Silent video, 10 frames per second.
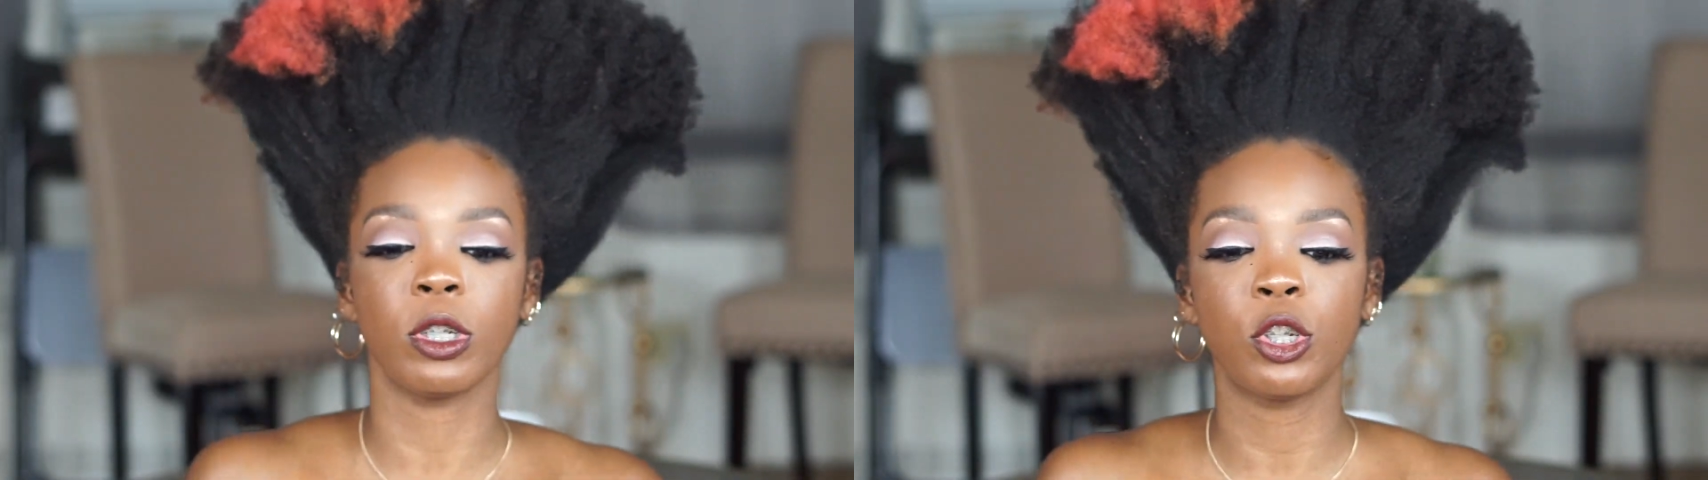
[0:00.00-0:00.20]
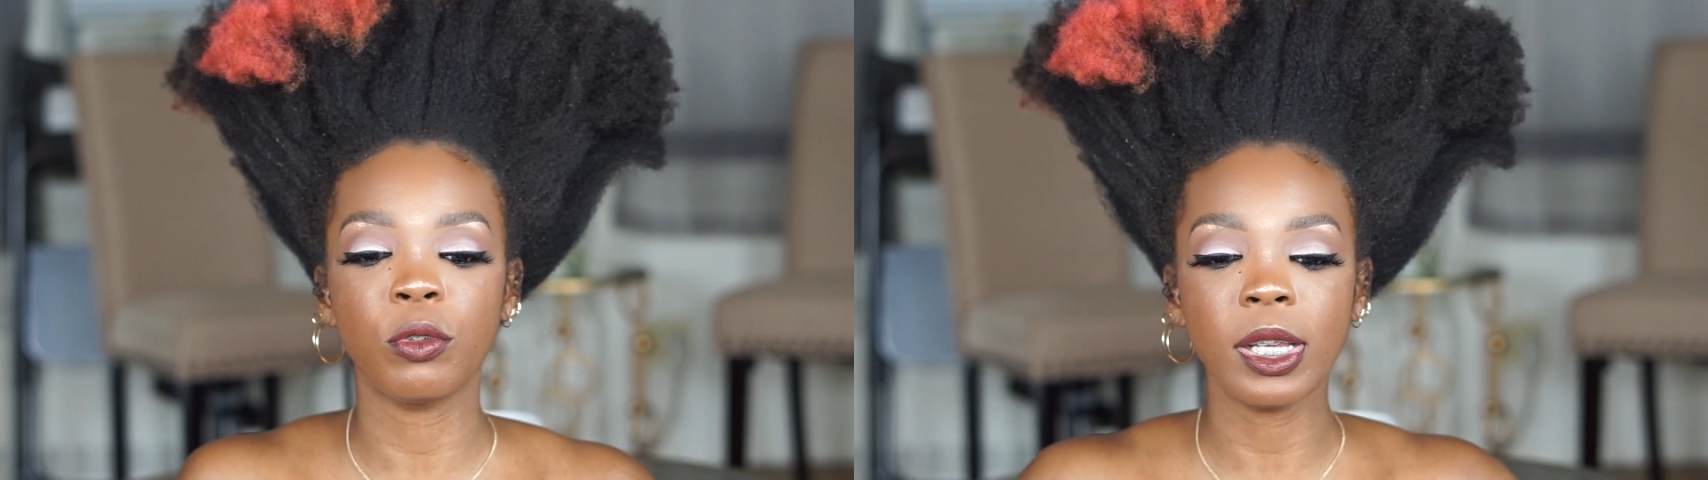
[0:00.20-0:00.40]

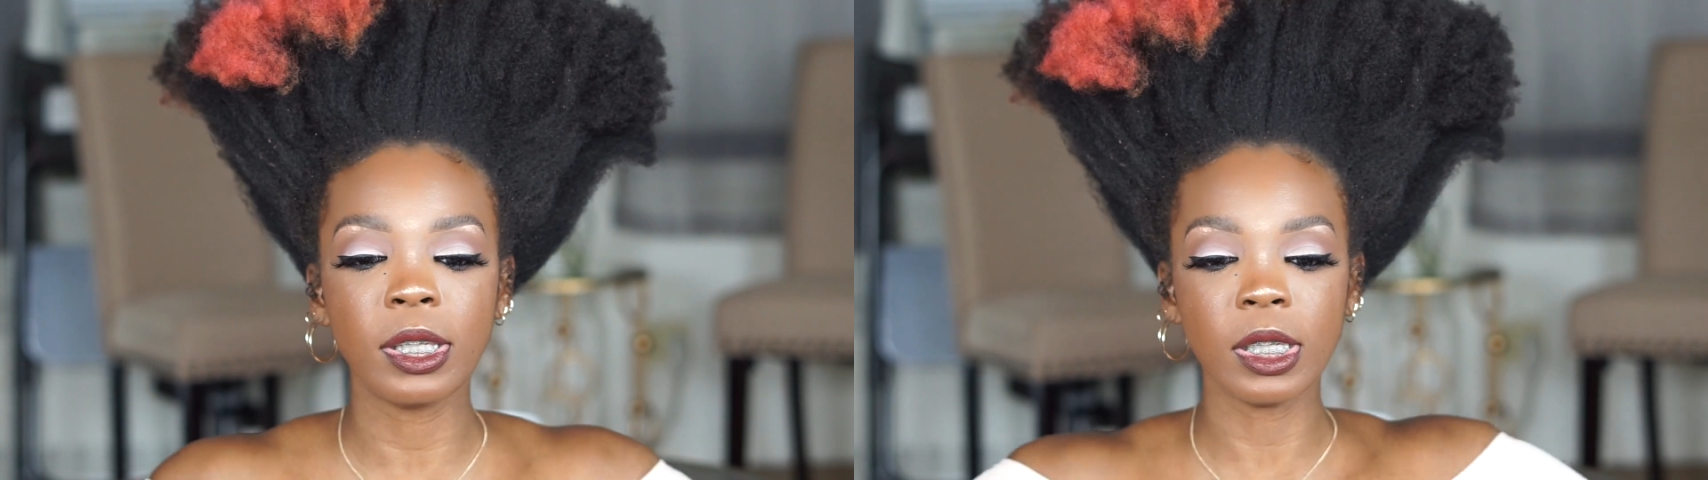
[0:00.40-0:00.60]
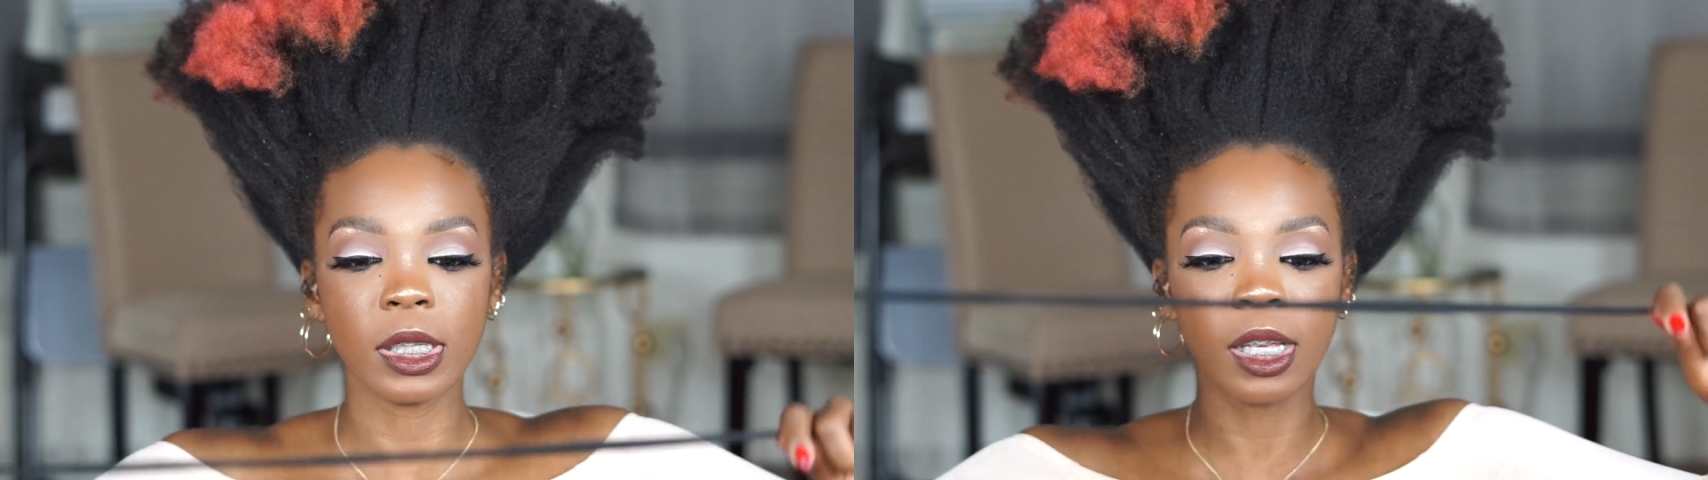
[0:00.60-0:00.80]

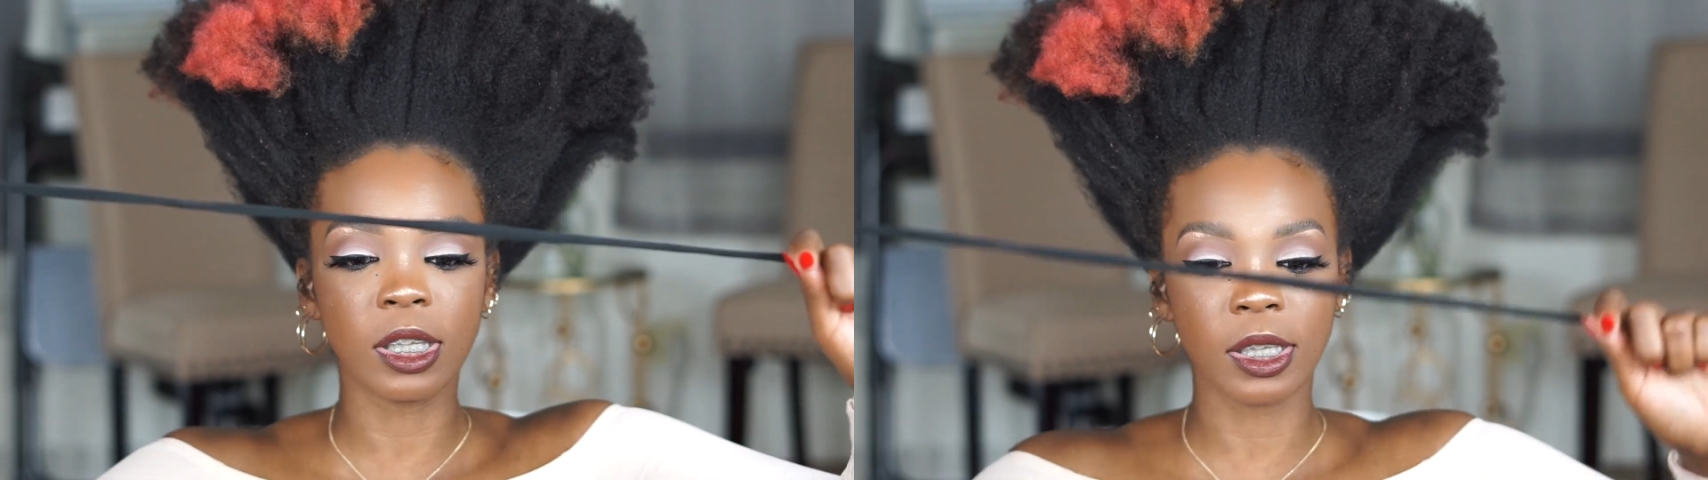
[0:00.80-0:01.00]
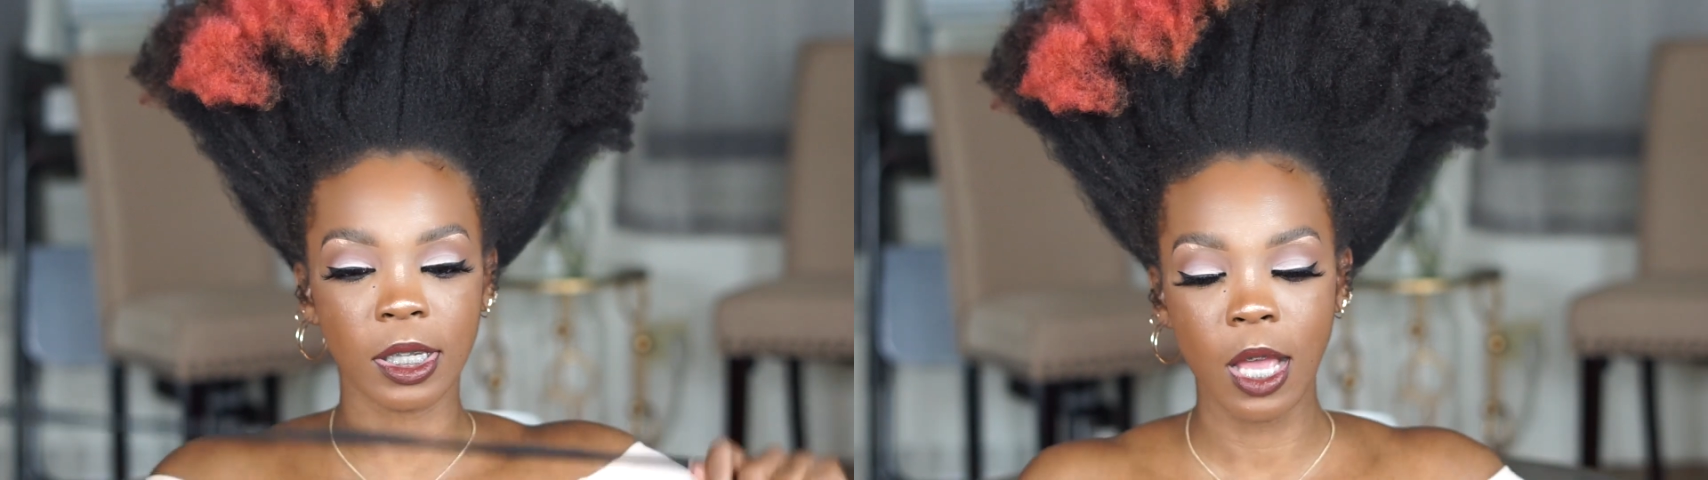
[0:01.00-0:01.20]
trusty
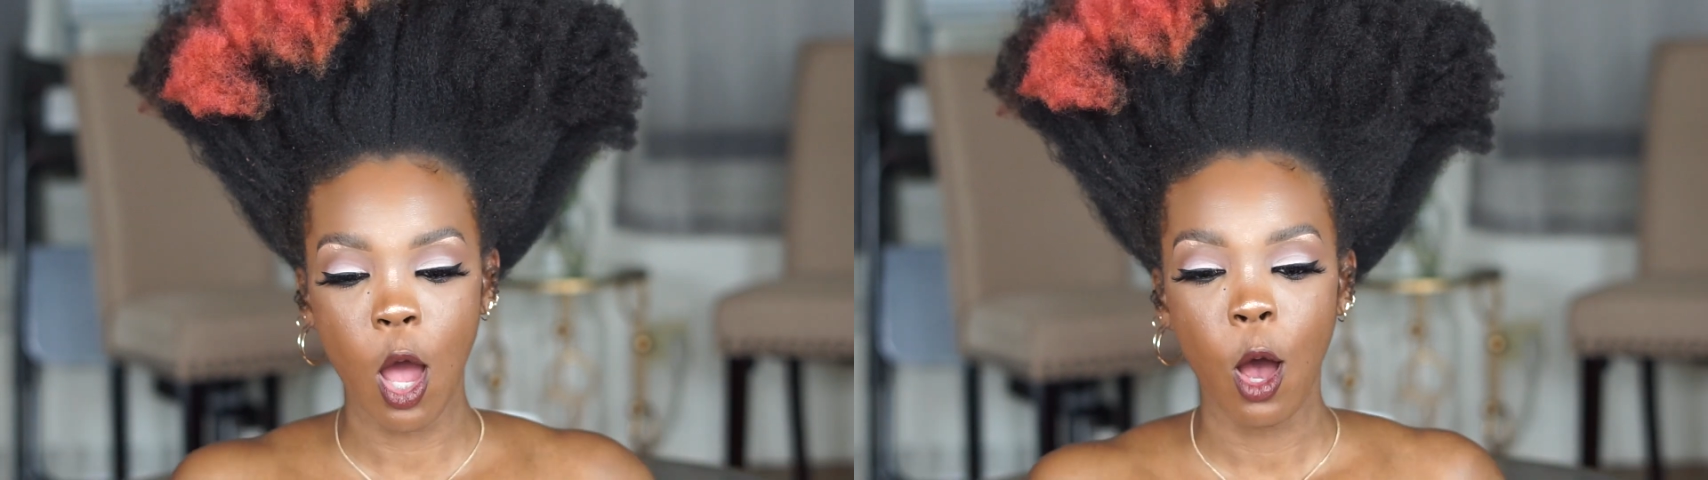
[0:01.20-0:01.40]
dusty.